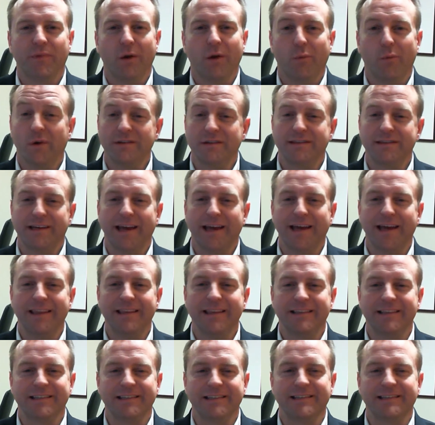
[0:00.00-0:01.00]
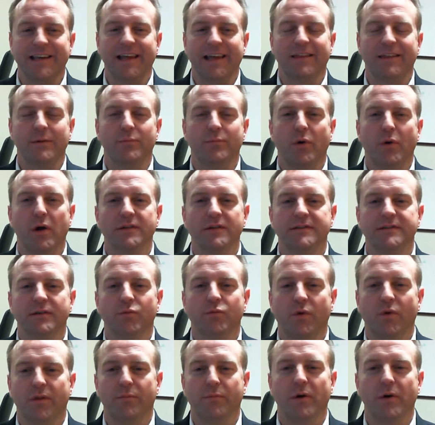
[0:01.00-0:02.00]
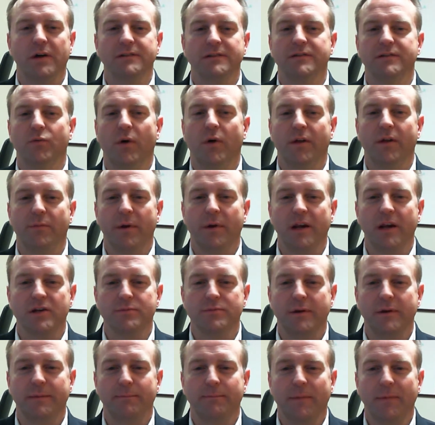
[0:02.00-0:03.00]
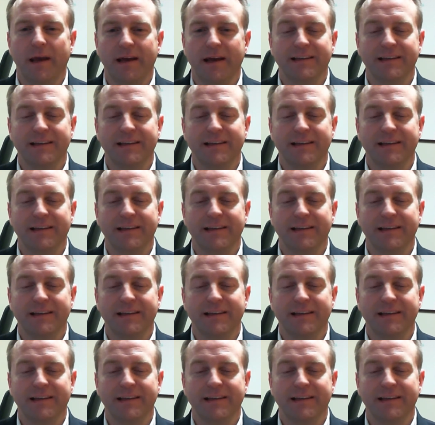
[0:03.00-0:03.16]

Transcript: Once again, this is Nathan Paulson with Paulson Wealth Management,